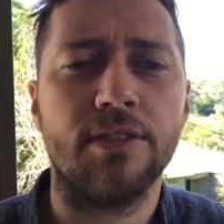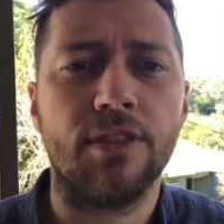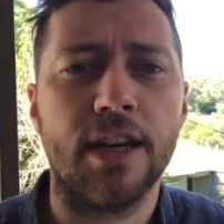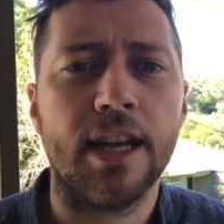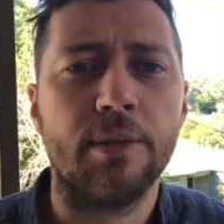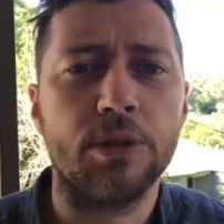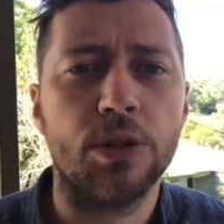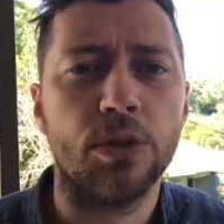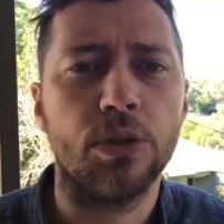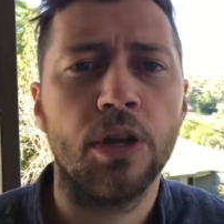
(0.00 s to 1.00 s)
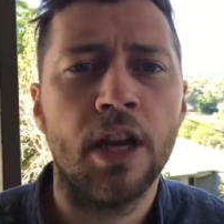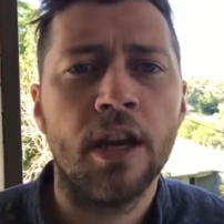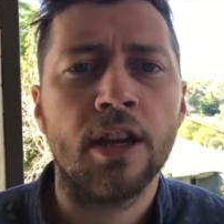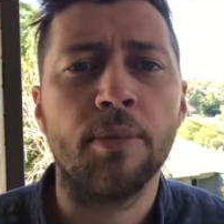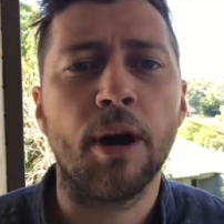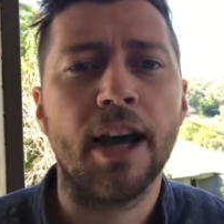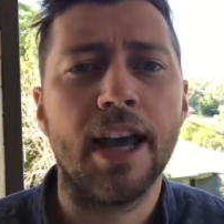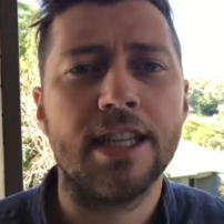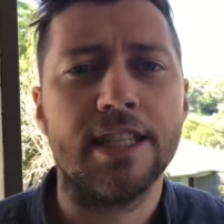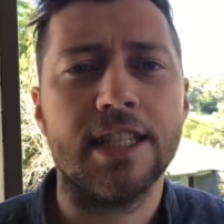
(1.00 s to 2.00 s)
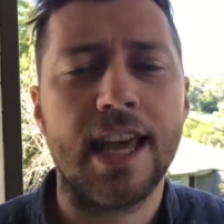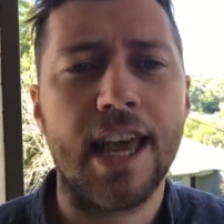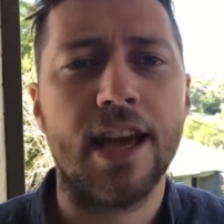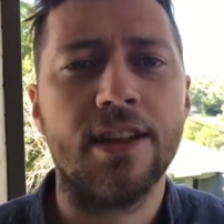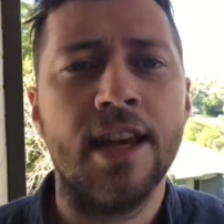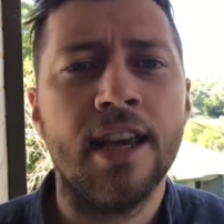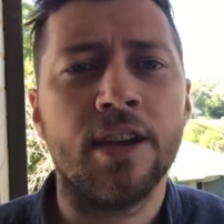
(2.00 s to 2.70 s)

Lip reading: freed up to go buy a house in town.